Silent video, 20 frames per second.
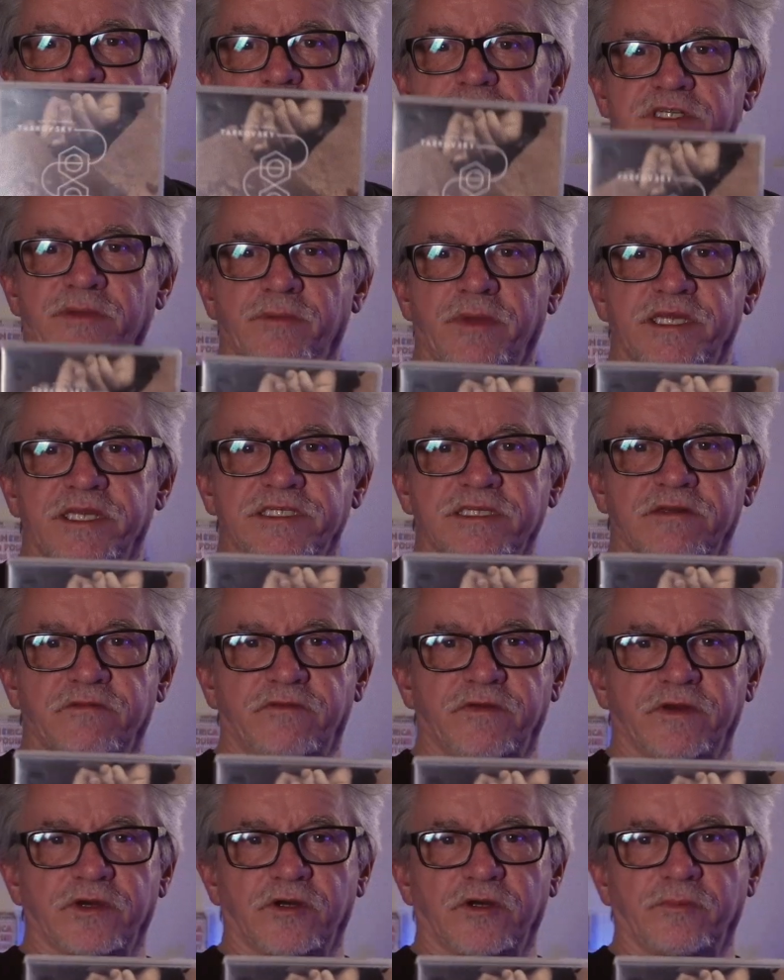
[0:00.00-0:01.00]
is an amazing
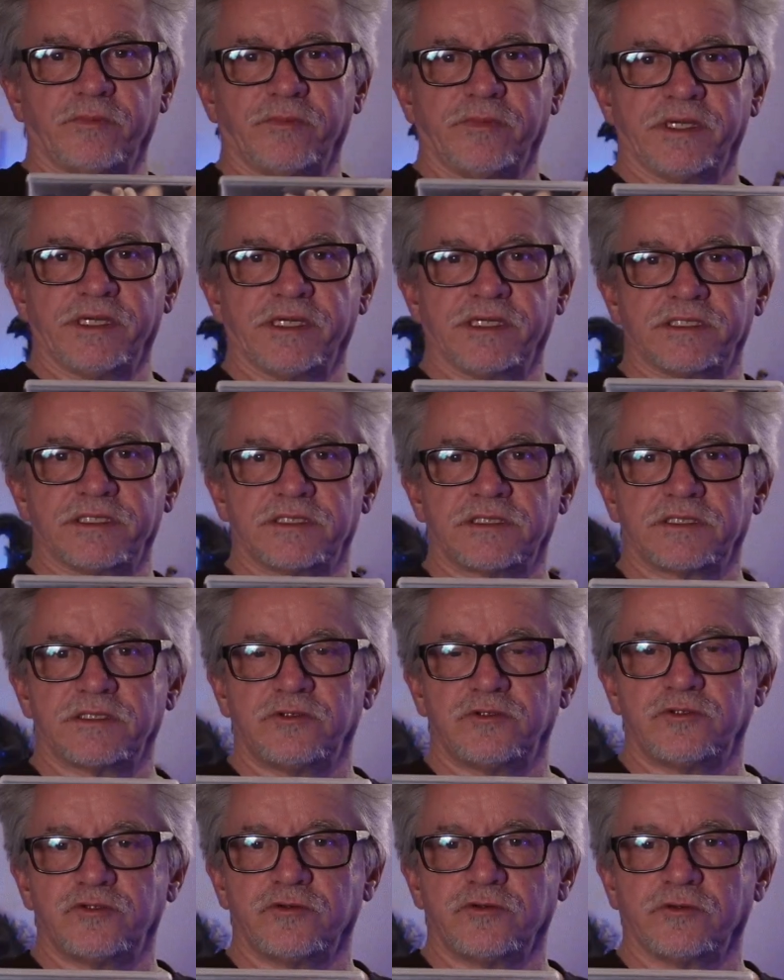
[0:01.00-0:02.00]
film. It's
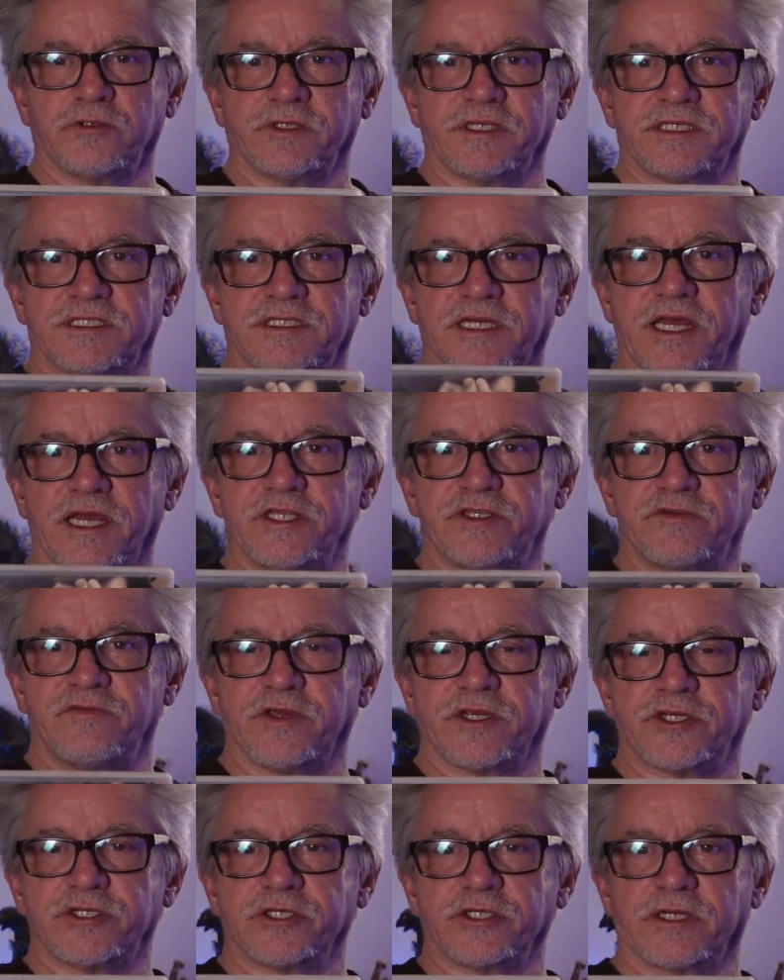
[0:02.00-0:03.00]
truly science
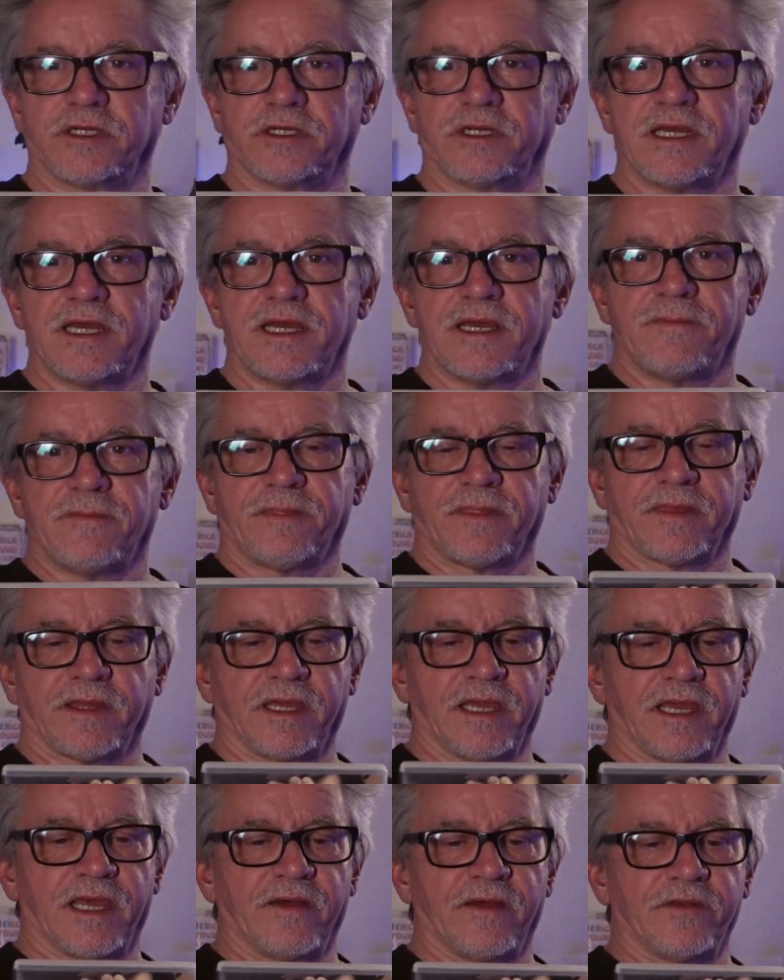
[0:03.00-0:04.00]
fiction,
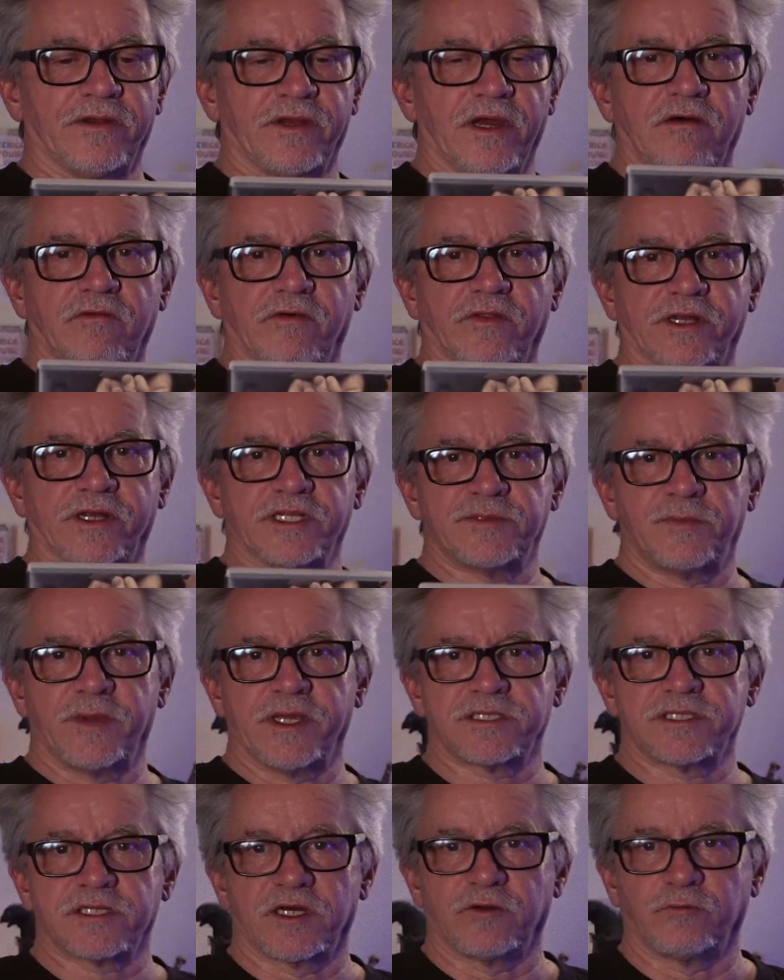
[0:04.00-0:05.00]
and the novel that it's
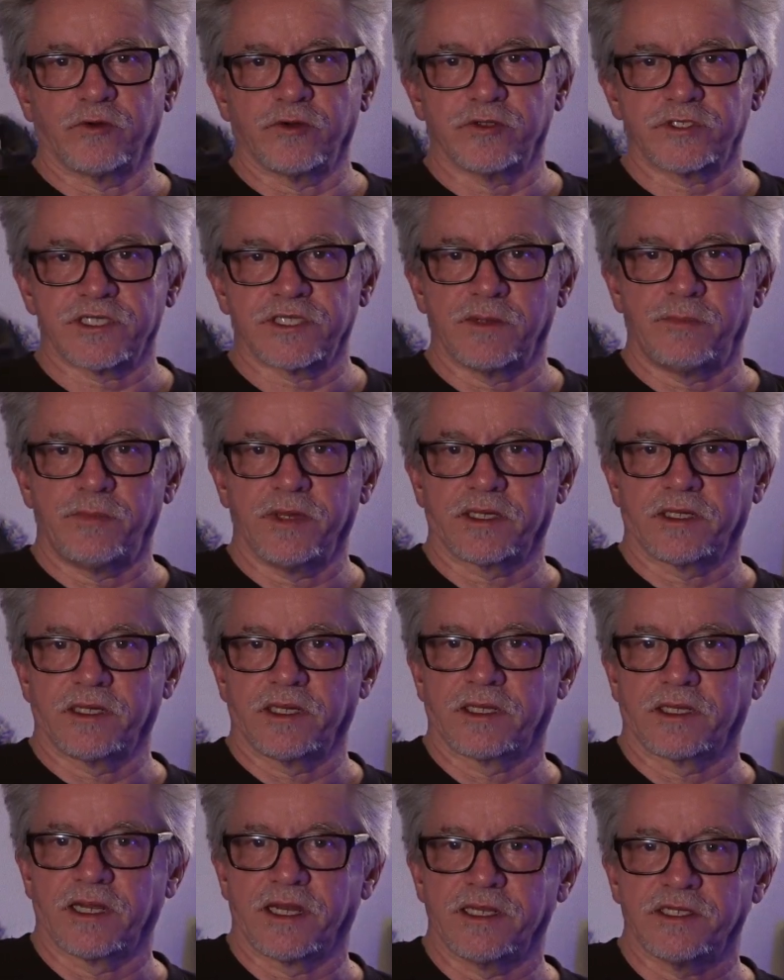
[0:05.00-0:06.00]
based on, Roadside
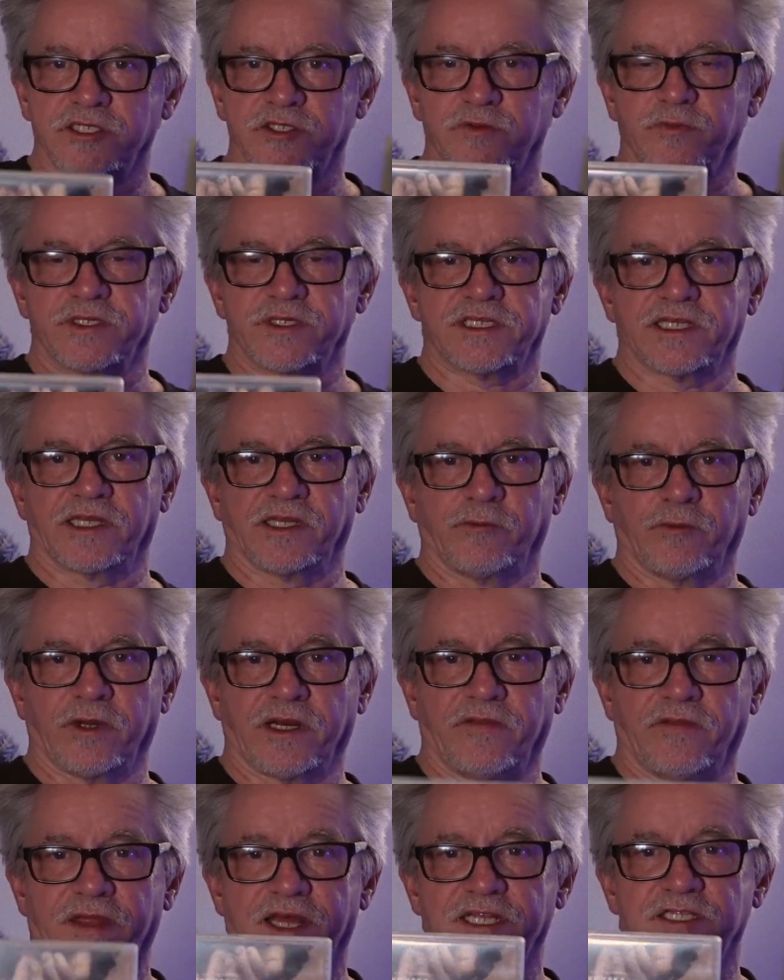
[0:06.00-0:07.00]
Picnic, I just recently read,
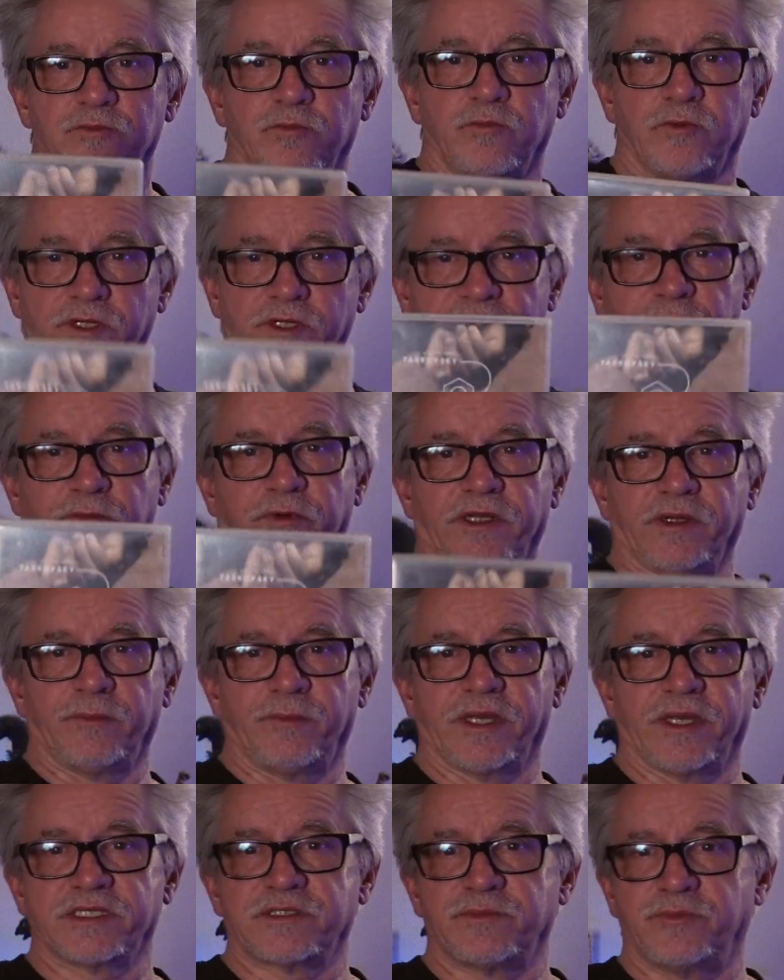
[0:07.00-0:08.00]
and that's really one of the
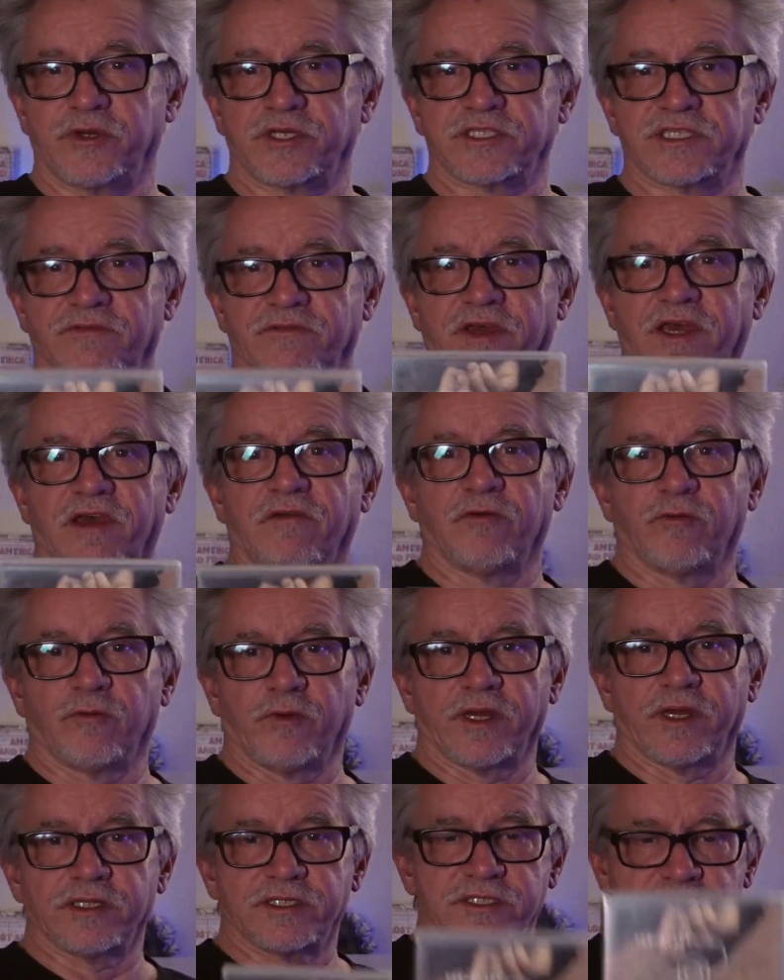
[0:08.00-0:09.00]
best books I've ever
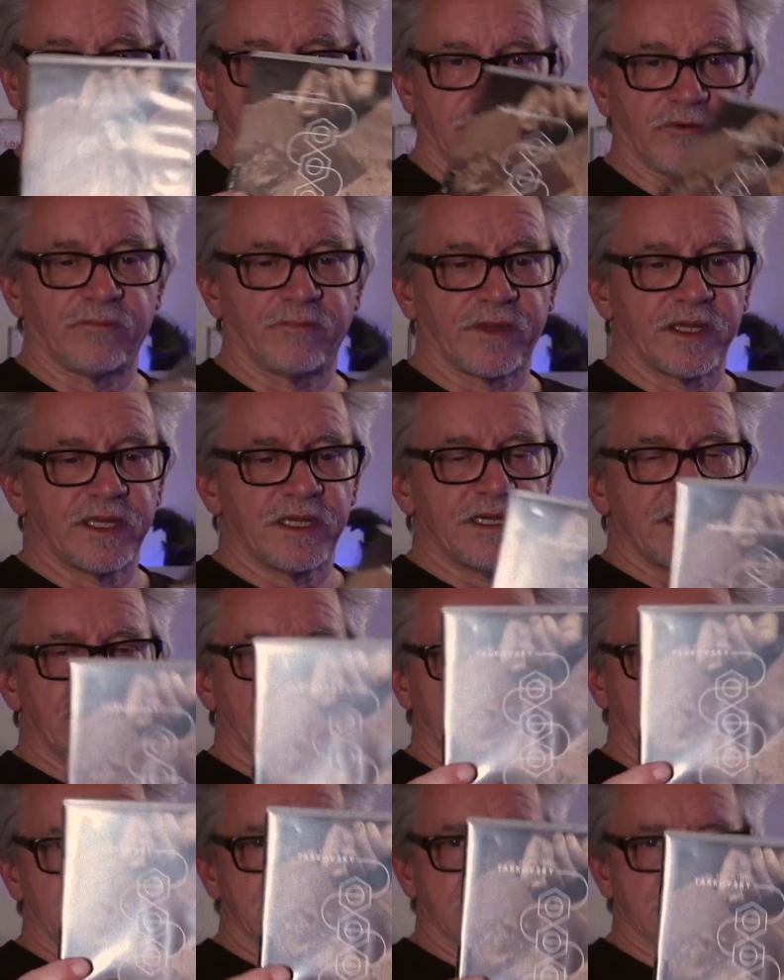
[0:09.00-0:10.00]
read. So
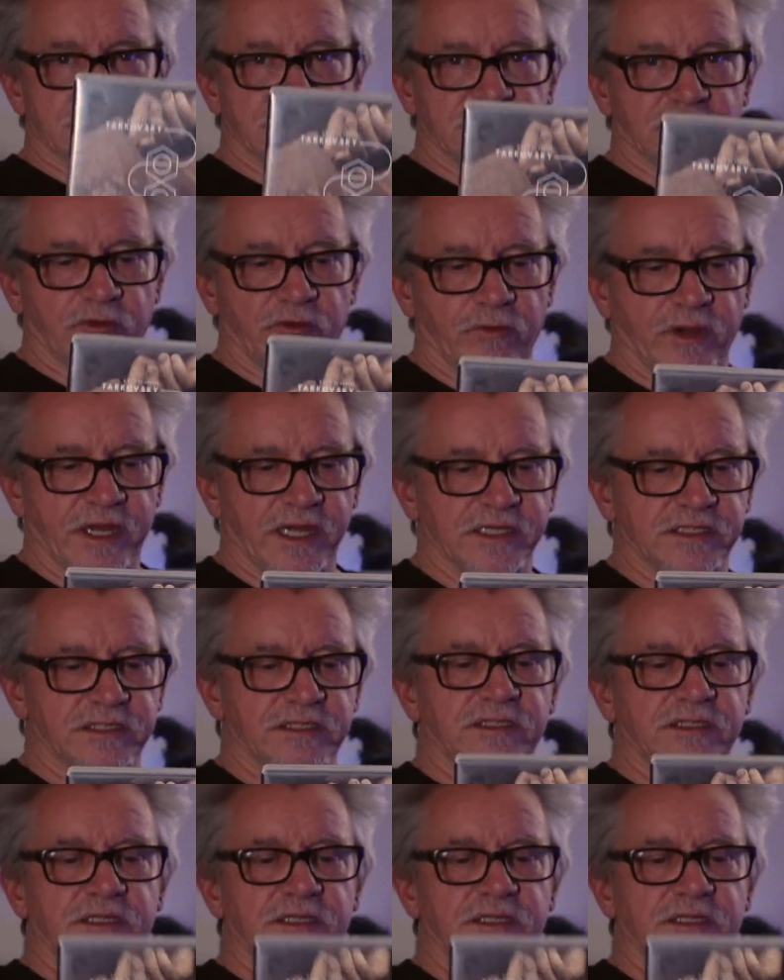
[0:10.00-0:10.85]
this is a great